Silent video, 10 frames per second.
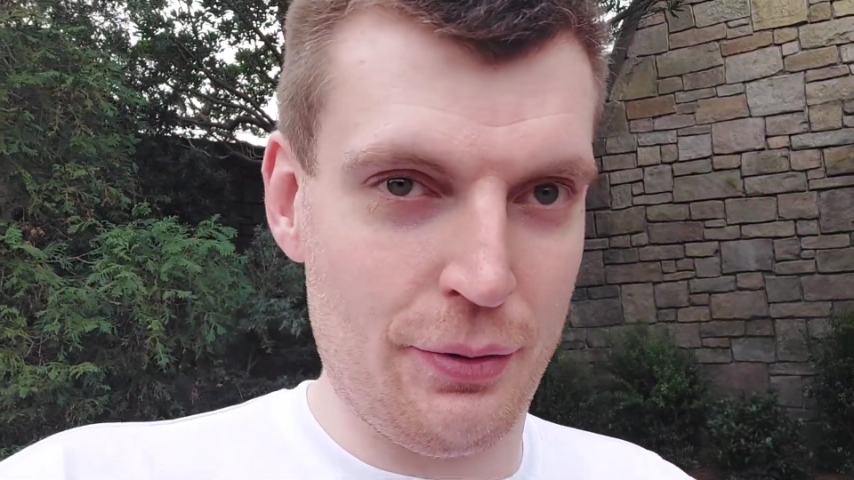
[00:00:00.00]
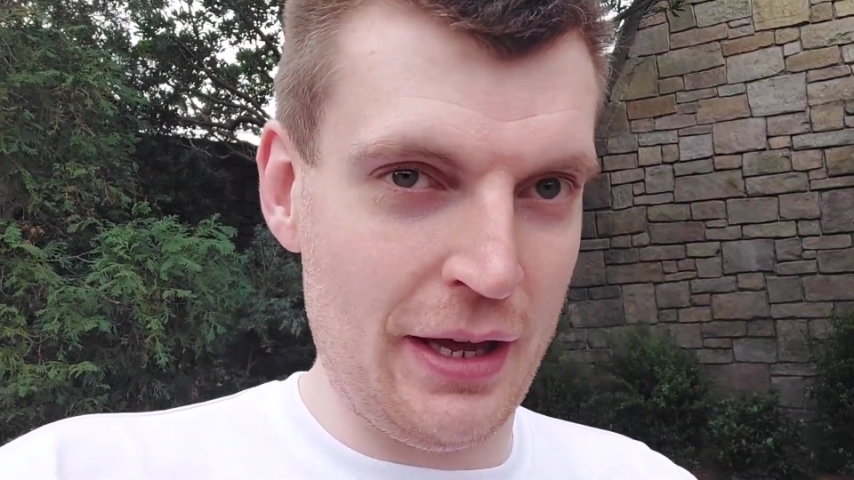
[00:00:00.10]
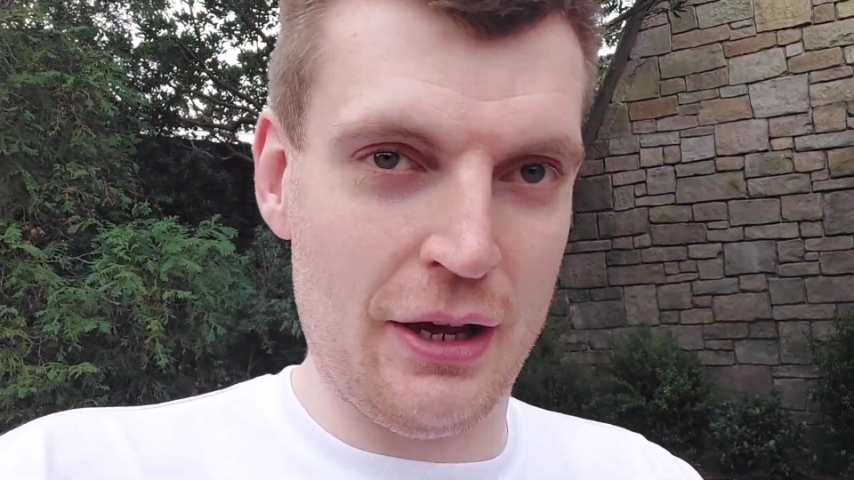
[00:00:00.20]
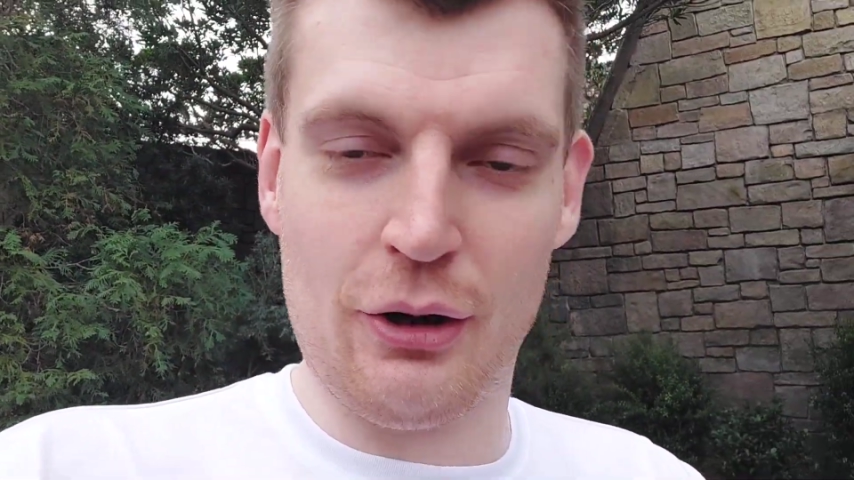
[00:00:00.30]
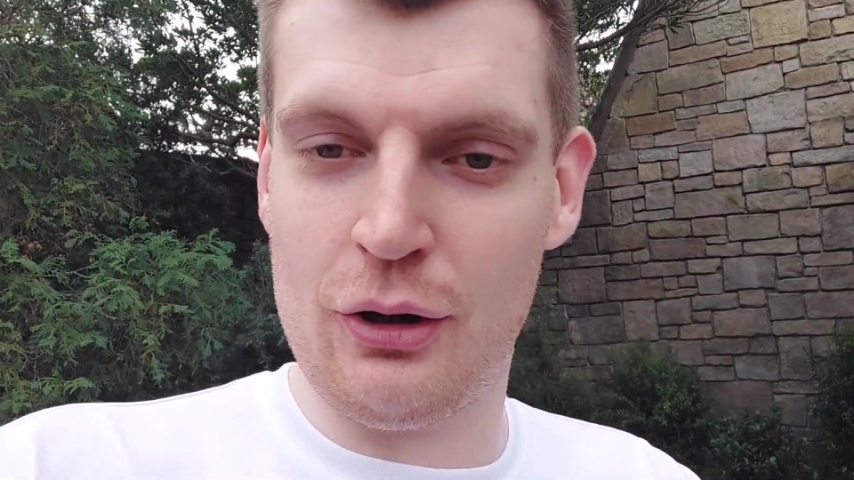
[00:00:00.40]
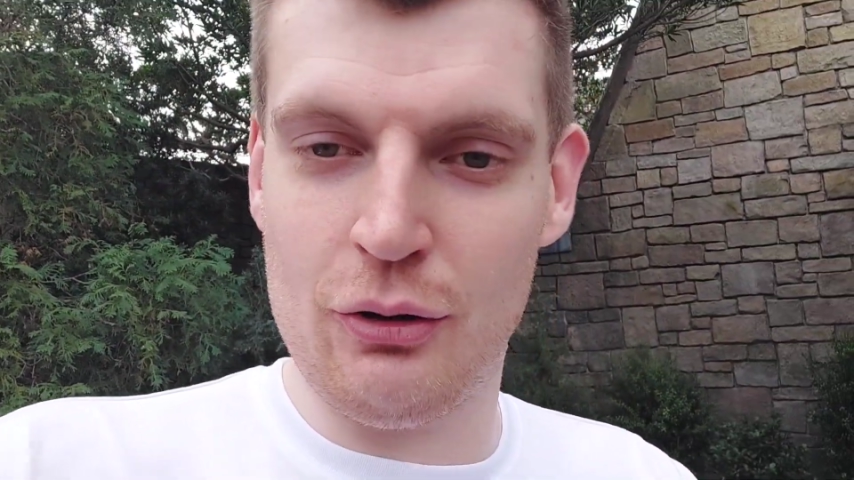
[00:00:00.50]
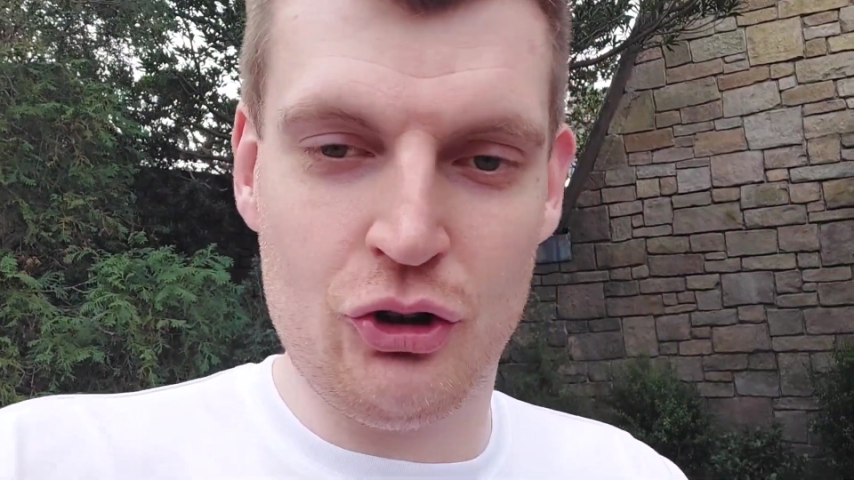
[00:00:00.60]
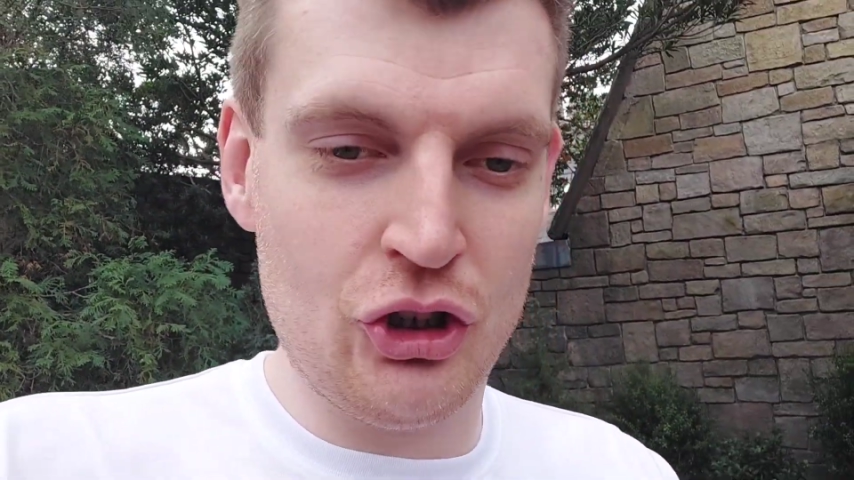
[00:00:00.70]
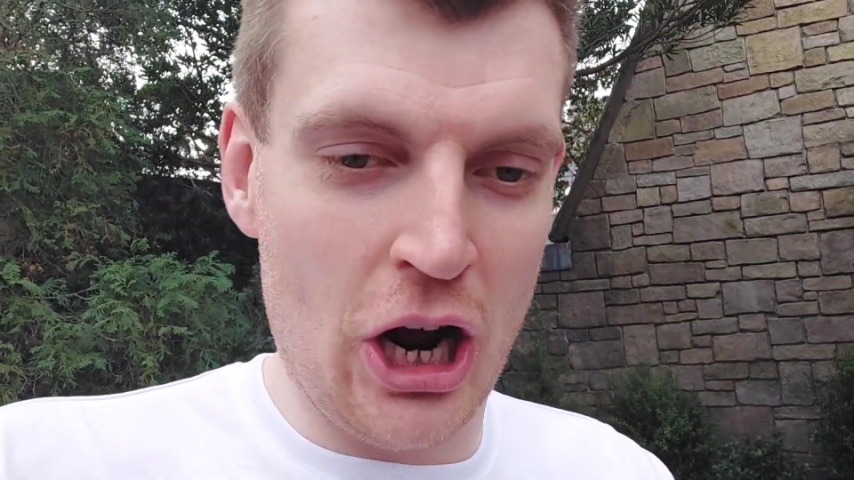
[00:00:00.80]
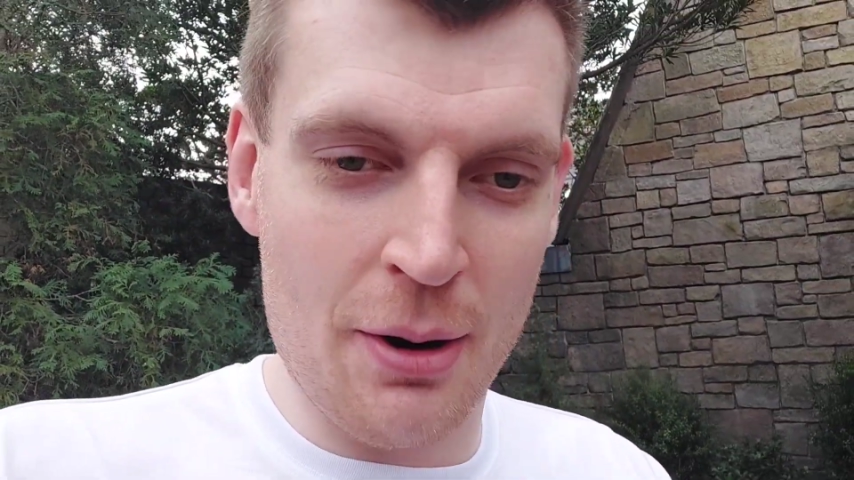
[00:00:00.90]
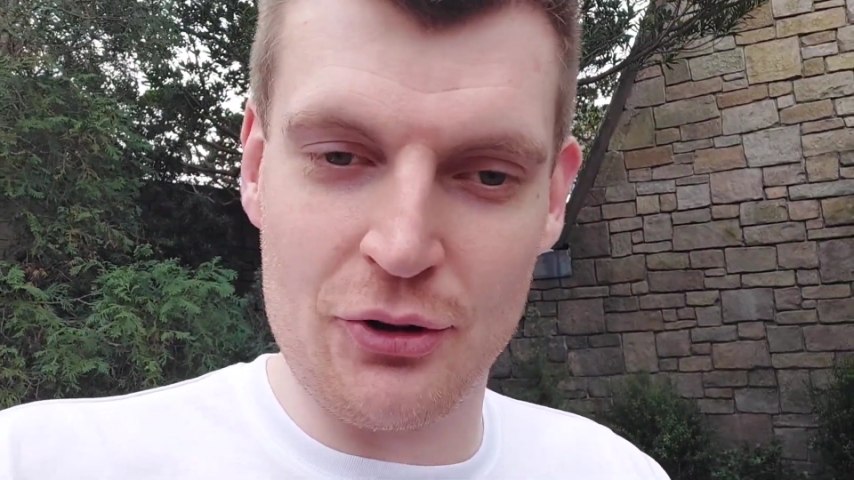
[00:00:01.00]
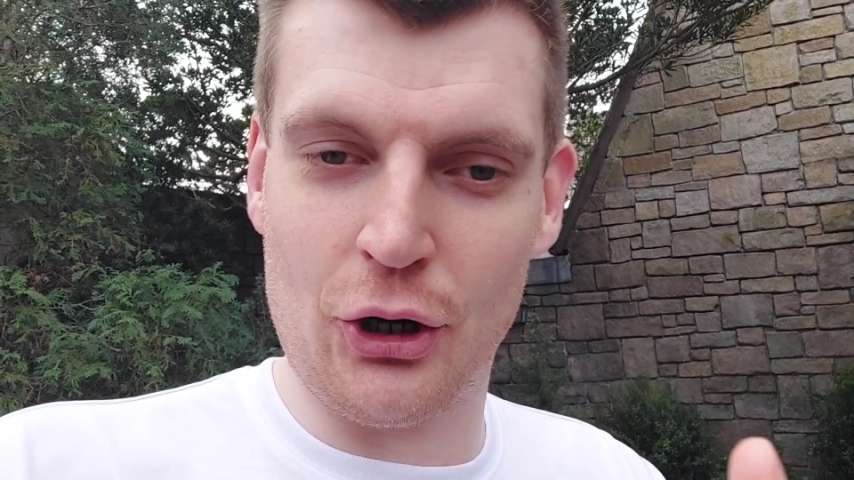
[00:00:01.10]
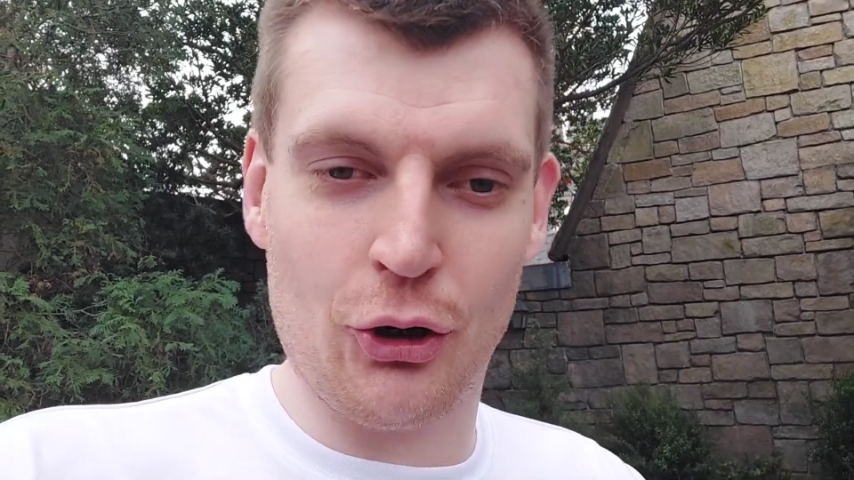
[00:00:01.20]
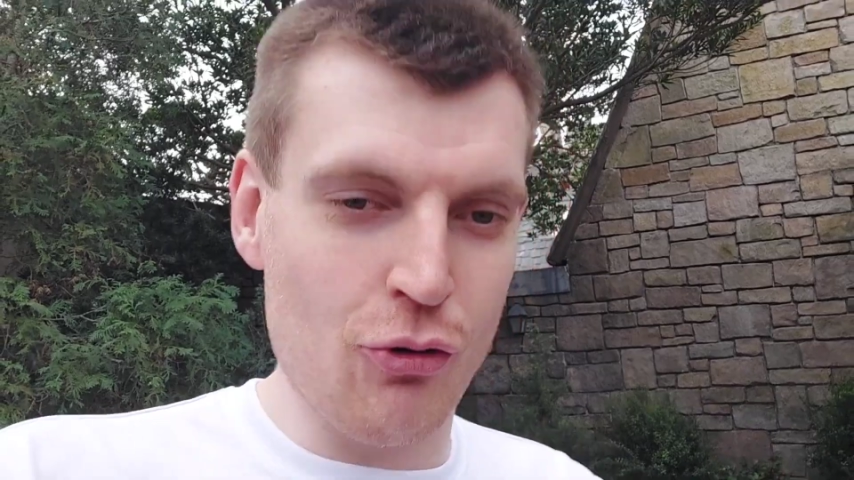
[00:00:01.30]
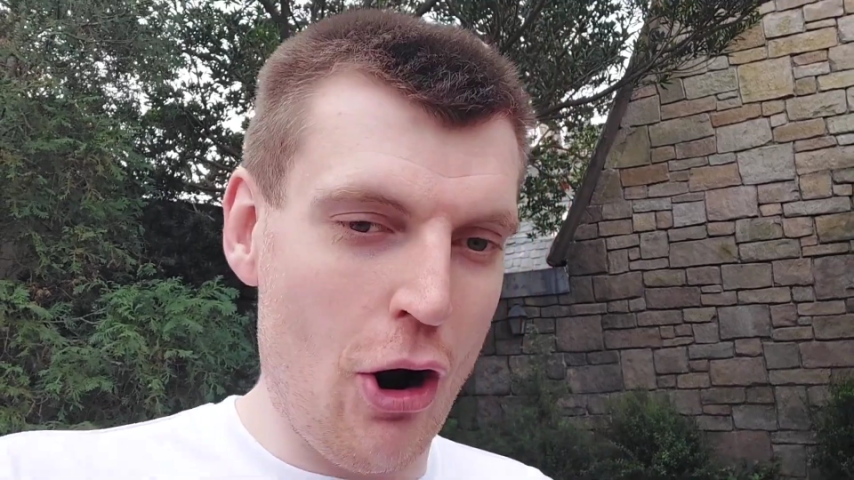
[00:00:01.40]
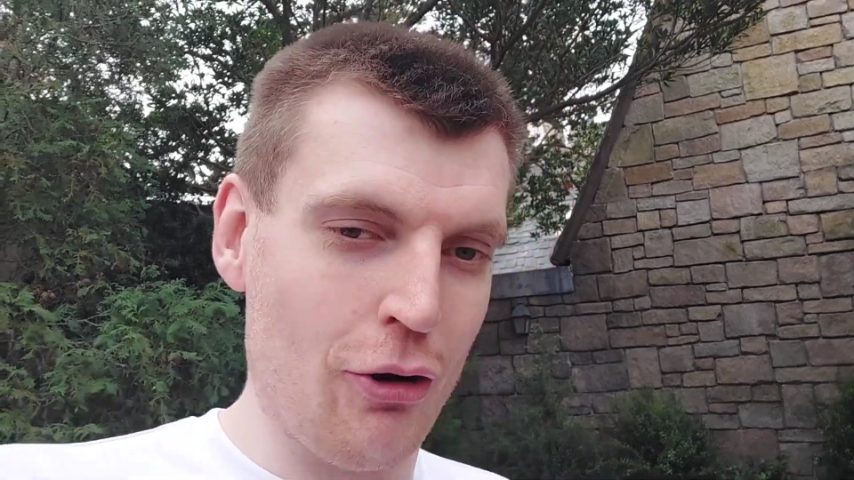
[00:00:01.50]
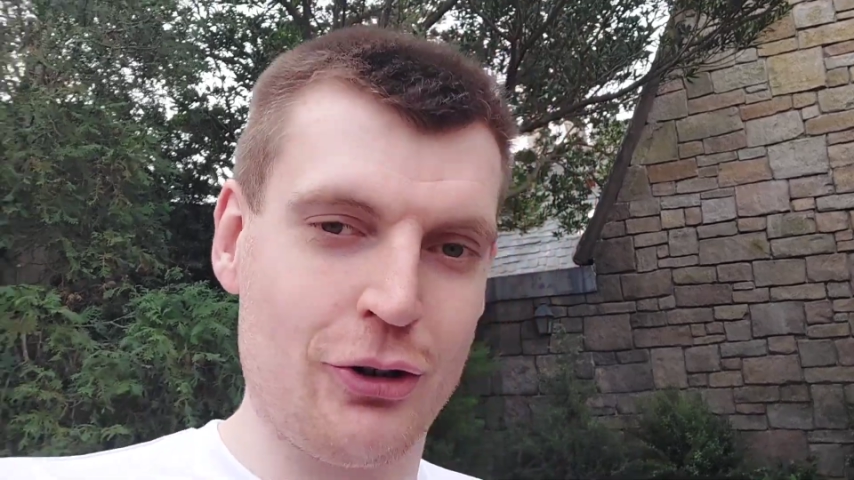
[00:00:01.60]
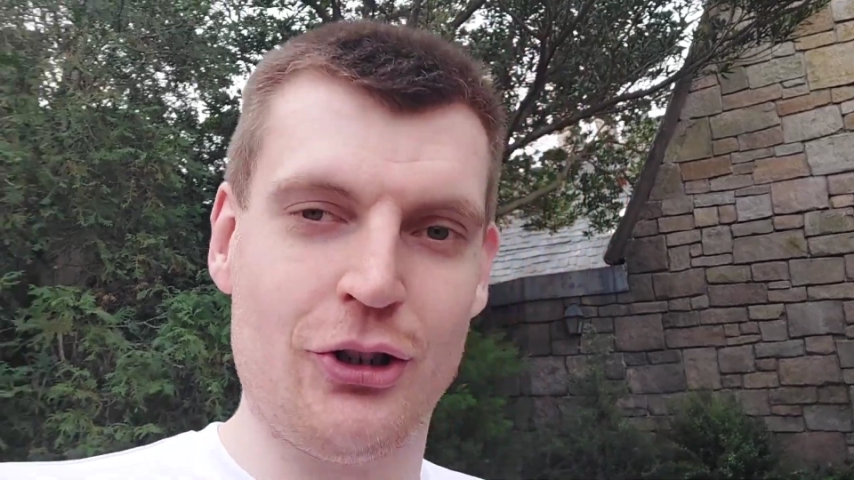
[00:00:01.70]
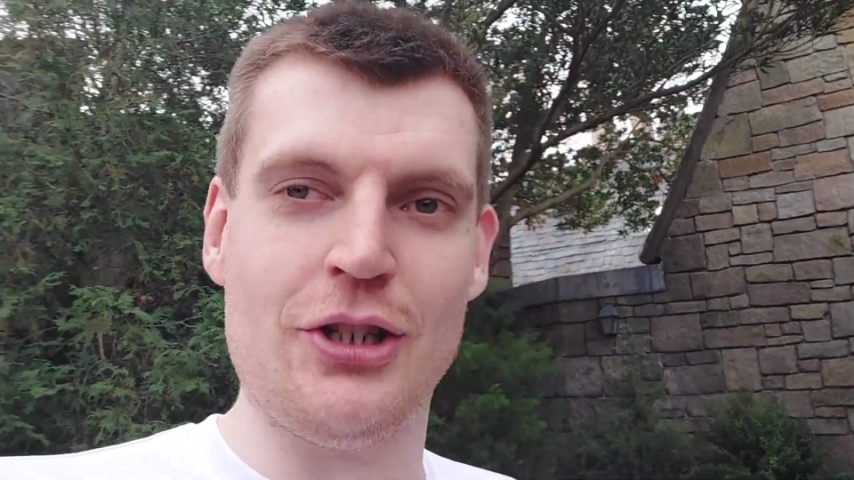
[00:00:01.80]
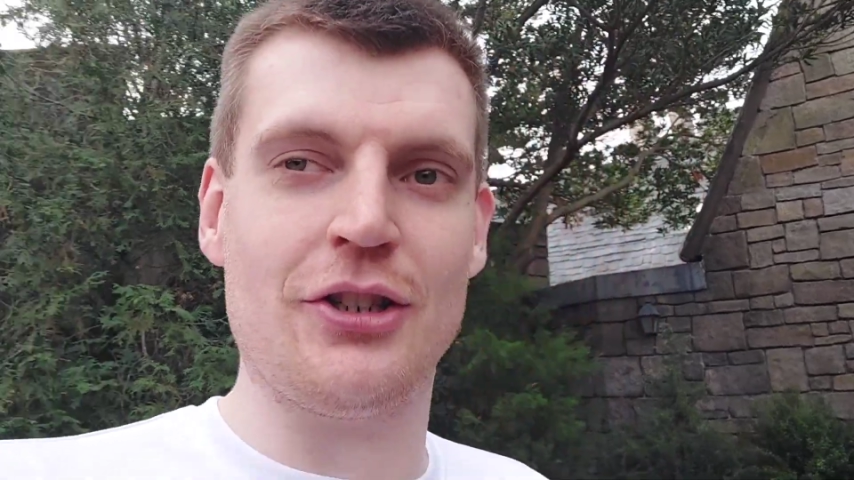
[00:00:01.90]
uh, charms on her
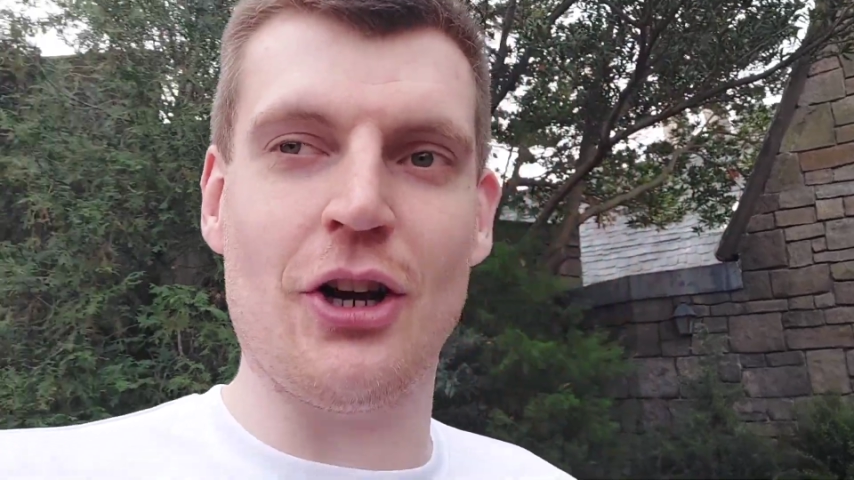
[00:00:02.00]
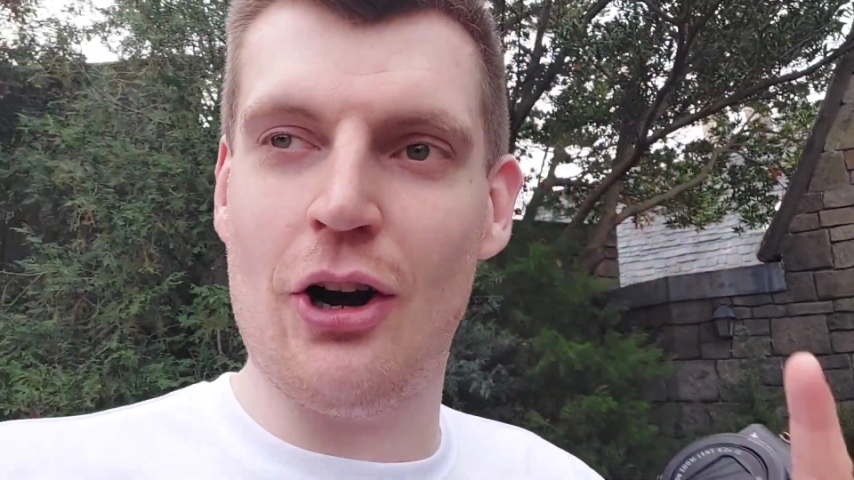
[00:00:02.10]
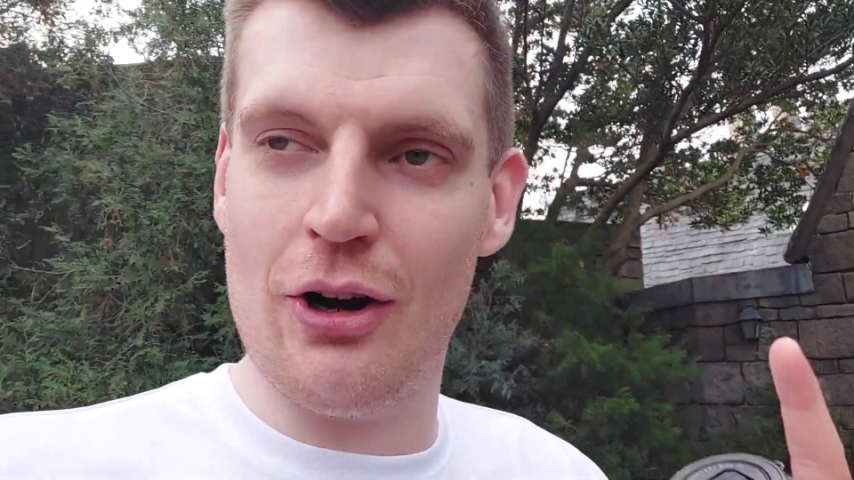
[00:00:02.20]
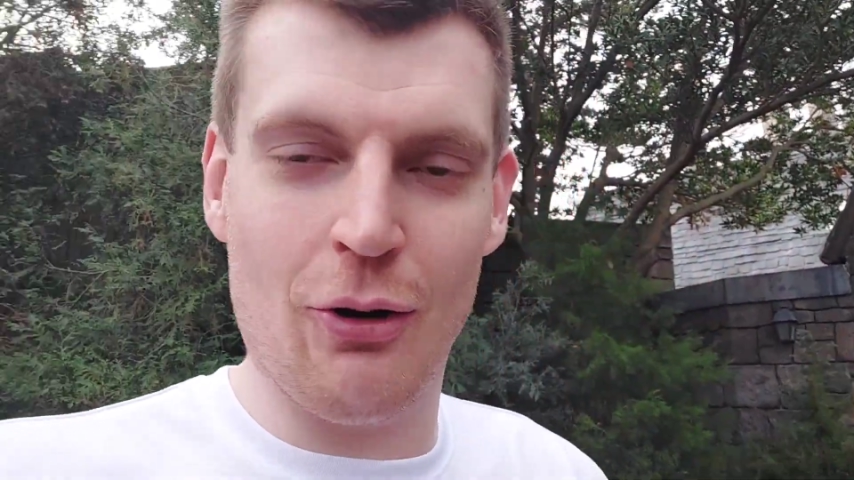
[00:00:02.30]
crocs she's got